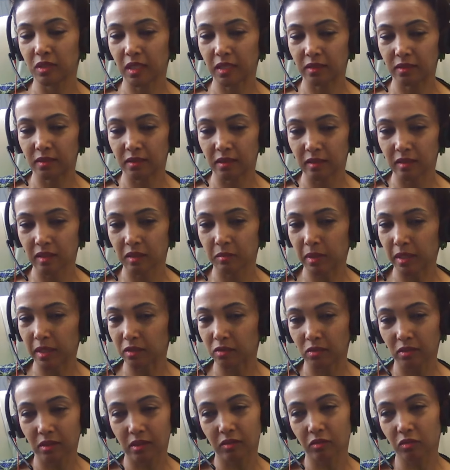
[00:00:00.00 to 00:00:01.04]
I tell them I
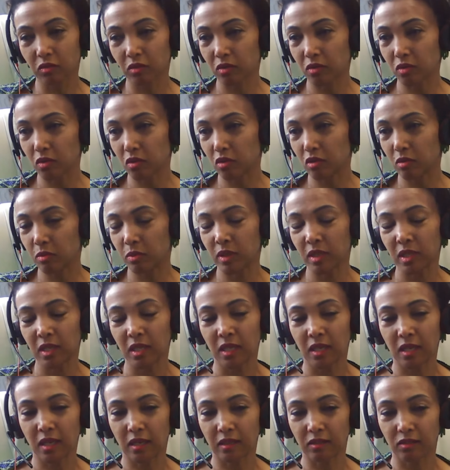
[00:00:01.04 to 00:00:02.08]
don't give wrong hope.
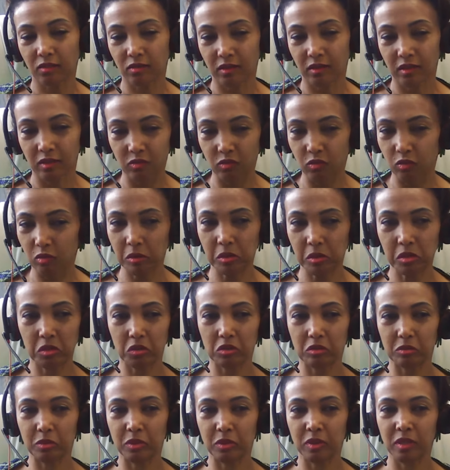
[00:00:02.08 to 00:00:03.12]
I don't give false
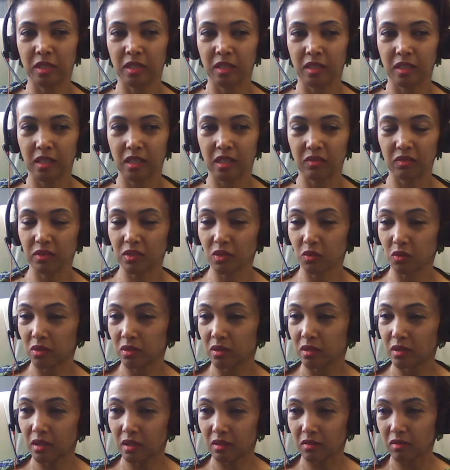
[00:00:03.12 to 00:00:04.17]
hope. If it's going
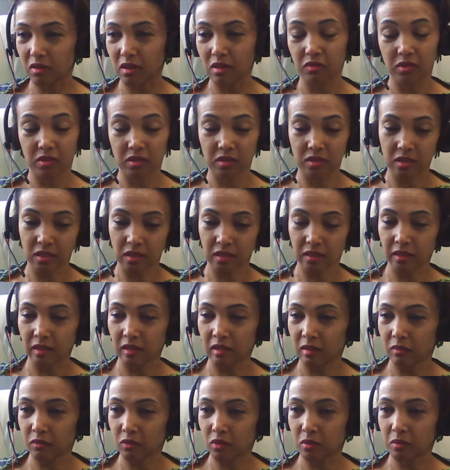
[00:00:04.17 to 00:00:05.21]
to take 5 years, I tell
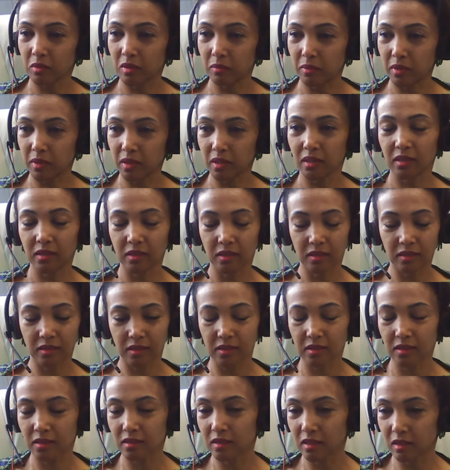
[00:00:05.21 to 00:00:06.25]
them from the beginning,
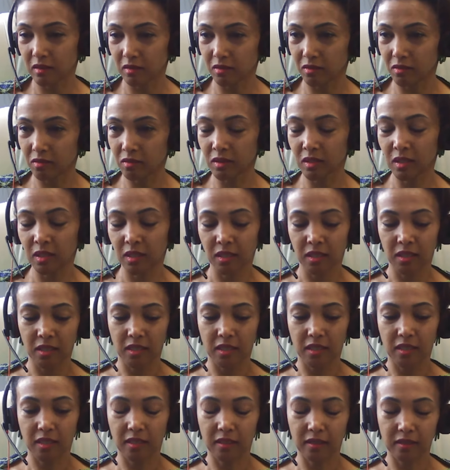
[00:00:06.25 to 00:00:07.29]
this is how long,
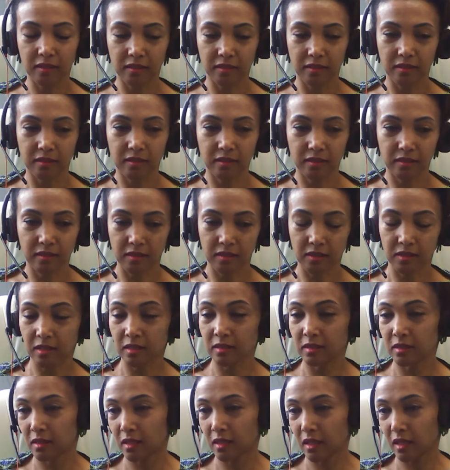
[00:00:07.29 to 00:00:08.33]
and the
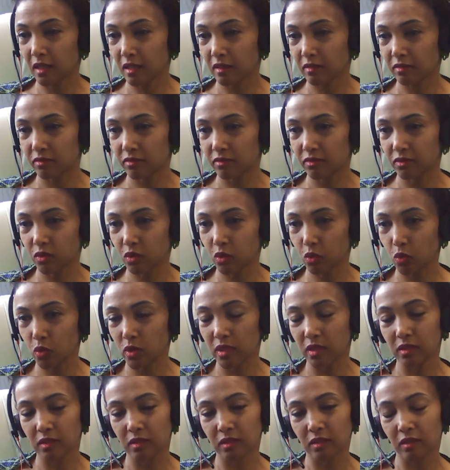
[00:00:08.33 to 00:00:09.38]
chances they have to
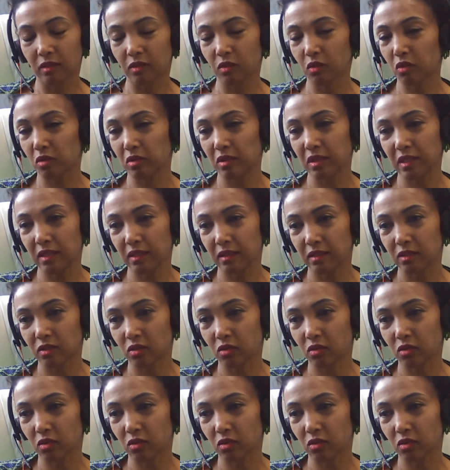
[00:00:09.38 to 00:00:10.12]
win and all that.